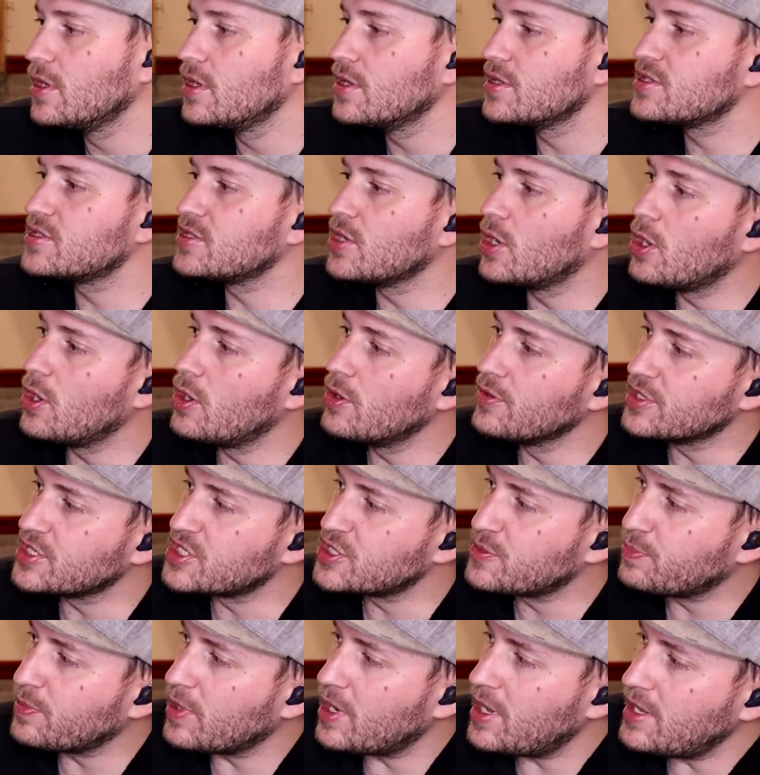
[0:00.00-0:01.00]
So the
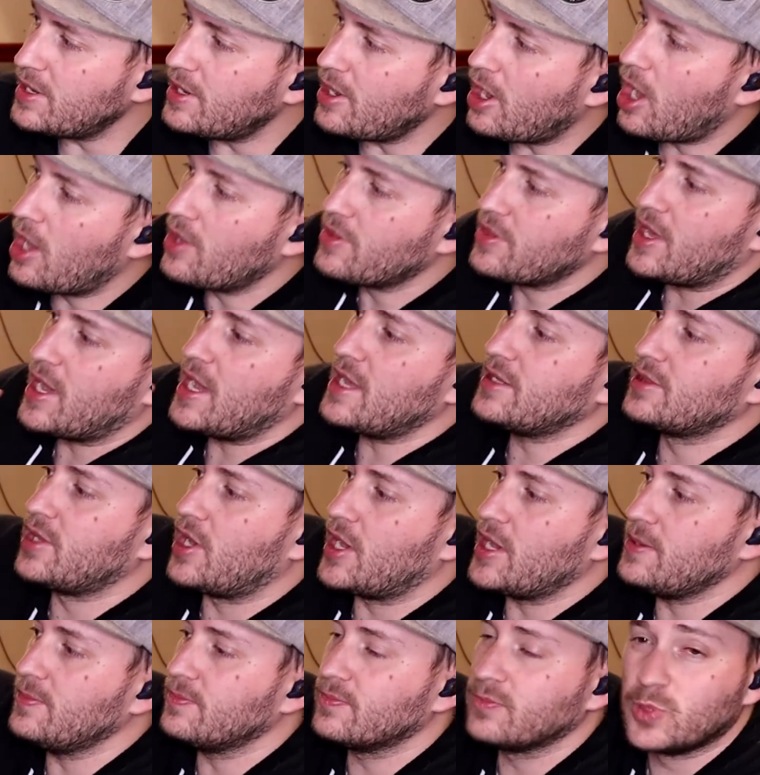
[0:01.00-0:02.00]
spread on the
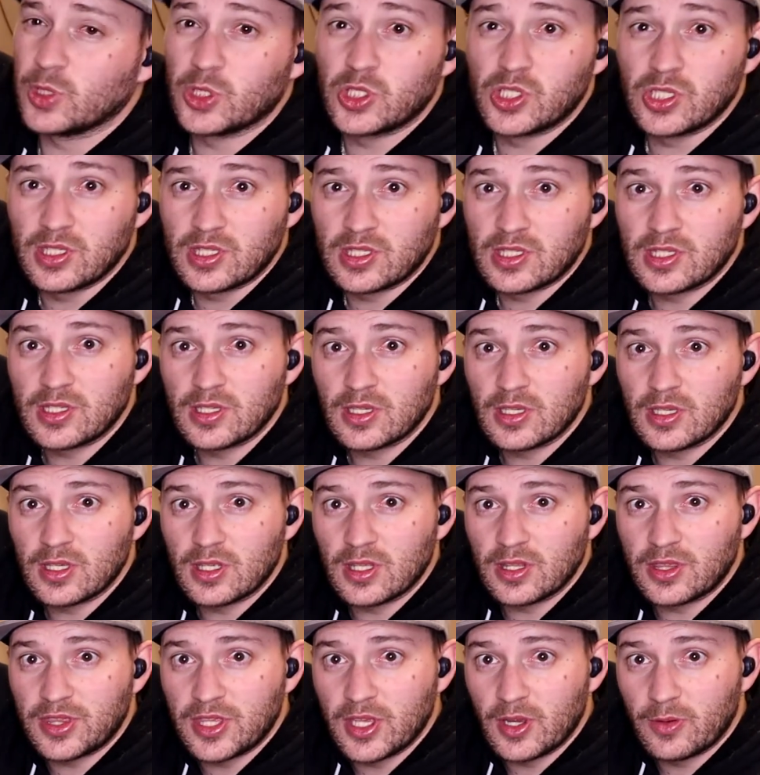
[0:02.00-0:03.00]
headlight, which is
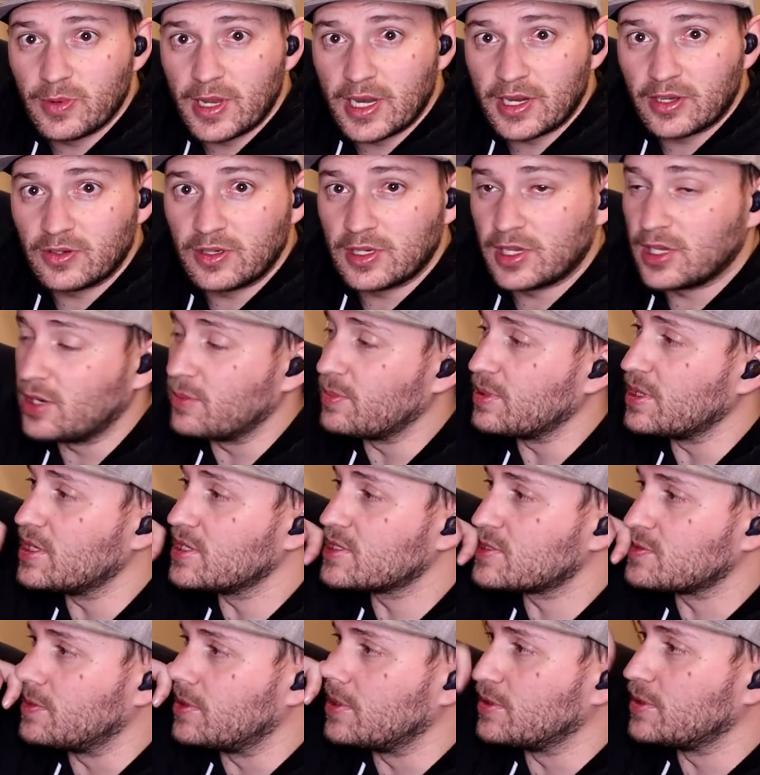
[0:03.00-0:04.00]
theoretically going to be
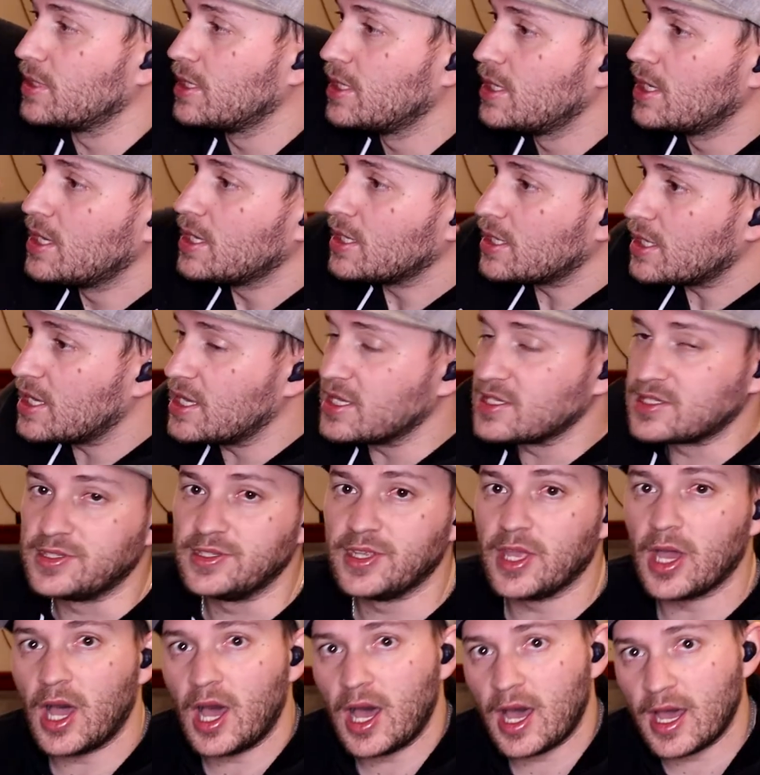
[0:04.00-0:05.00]
this one, is
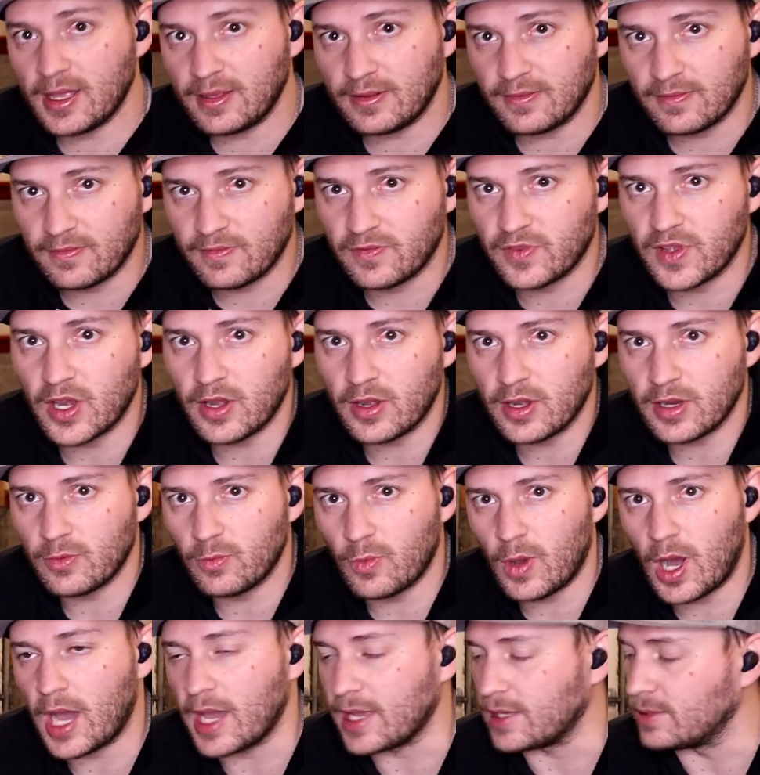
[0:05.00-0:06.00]
not very
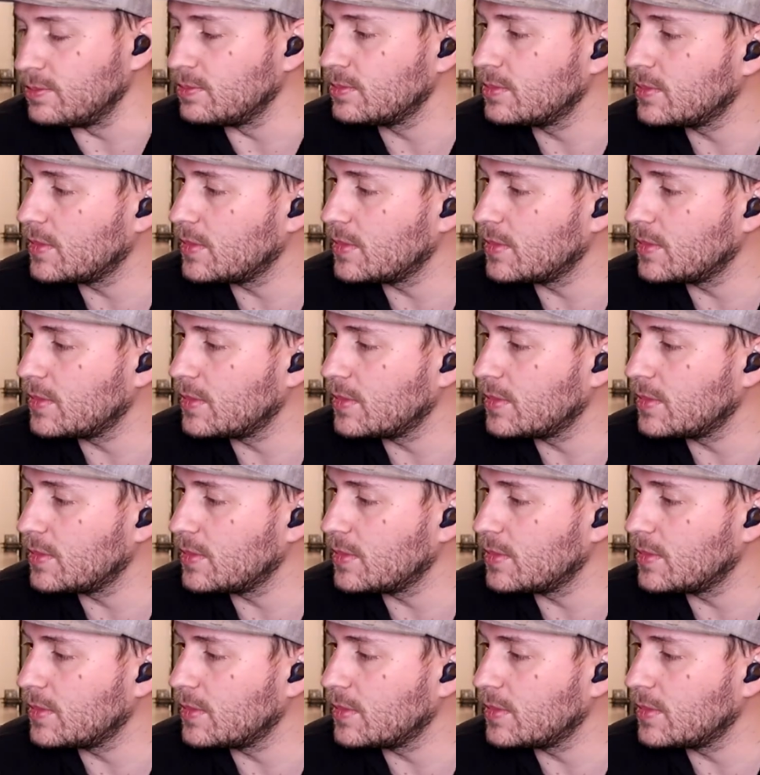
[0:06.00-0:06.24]
wide.